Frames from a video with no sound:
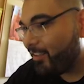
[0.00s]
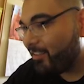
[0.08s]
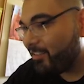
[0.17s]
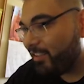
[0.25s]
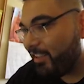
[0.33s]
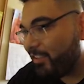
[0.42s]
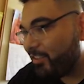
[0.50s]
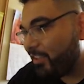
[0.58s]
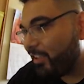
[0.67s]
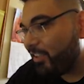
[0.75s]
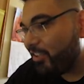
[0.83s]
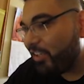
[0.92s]
See, so
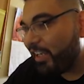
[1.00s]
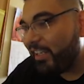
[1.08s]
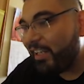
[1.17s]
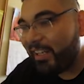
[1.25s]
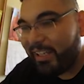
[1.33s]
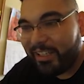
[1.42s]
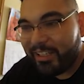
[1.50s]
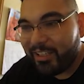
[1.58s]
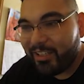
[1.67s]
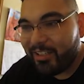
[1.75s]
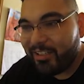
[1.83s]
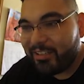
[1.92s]
sometimes you get lucky.
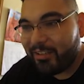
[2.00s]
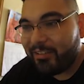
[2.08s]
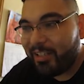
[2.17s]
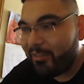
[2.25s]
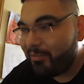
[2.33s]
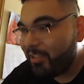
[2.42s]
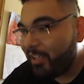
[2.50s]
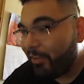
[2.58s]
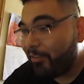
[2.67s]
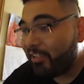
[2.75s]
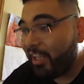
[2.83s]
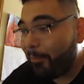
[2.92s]
Sometimes if
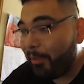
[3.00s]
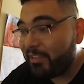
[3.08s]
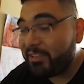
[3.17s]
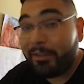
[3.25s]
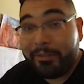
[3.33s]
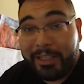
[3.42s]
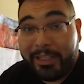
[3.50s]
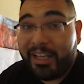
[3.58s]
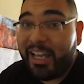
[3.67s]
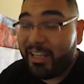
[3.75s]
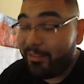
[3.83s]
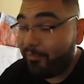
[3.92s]
you type in something
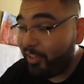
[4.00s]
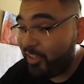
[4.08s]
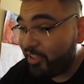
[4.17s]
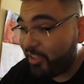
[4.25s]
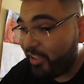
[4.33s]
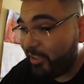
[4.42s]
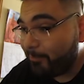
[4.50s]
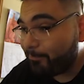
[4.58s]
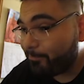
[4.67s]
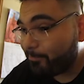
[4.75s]
SVG